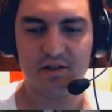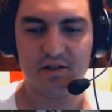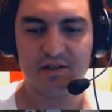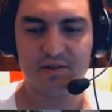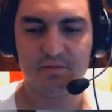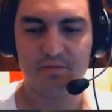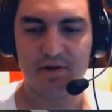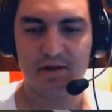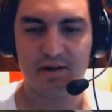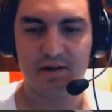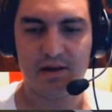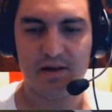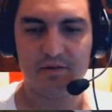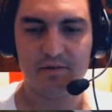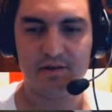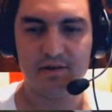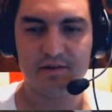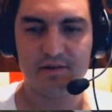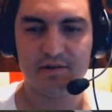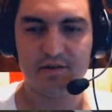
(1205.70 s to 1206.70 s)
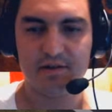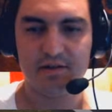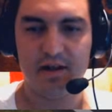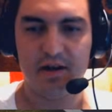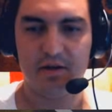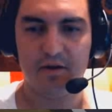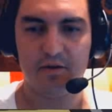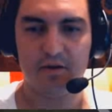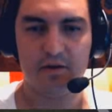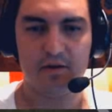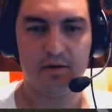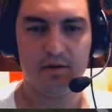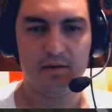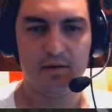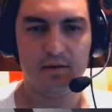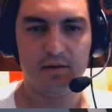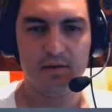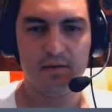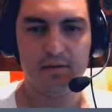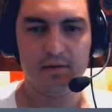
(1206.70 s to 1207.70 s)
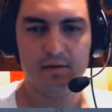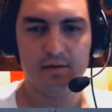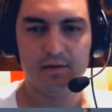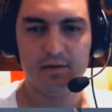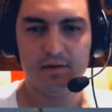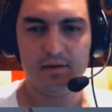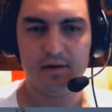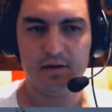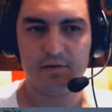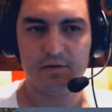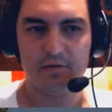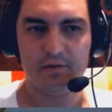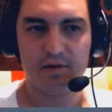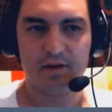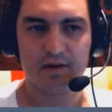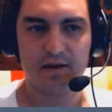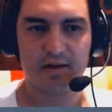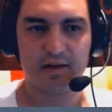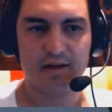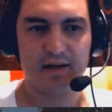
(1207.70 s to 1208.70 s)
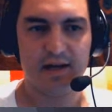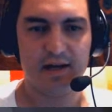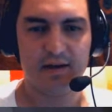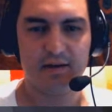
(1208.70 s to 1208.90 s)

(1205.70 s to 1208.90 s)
brake? How do I turn that on? I don't I think I can. I will be right